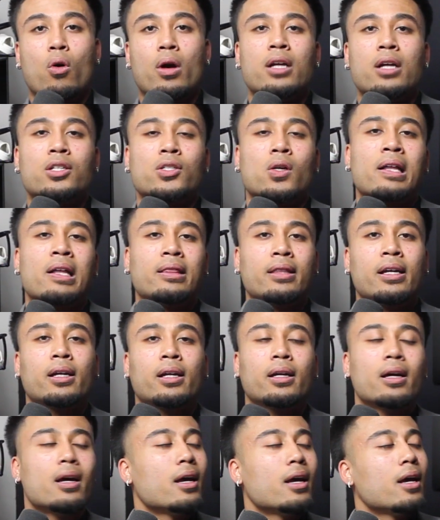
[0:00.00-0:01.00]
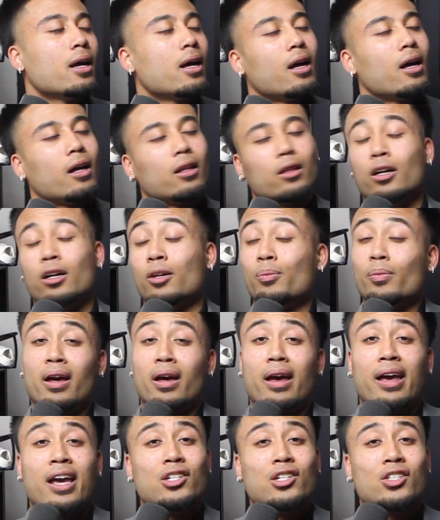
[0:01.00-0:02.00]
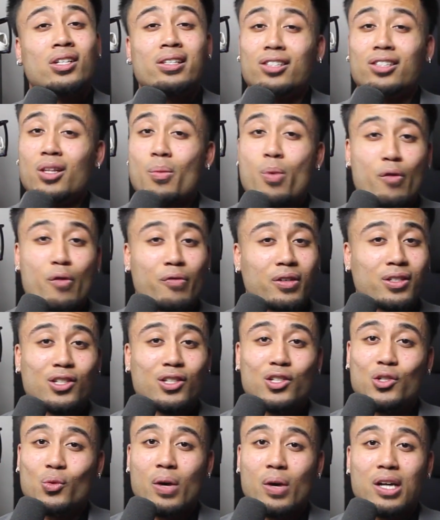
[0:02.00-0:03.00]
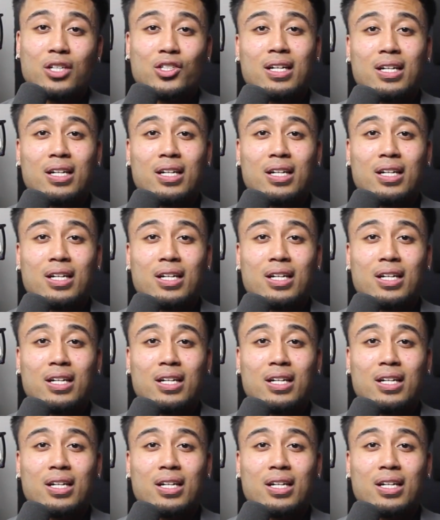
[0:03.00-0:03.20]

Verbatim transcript: And so I think, look, man, he's just in the perfect situation.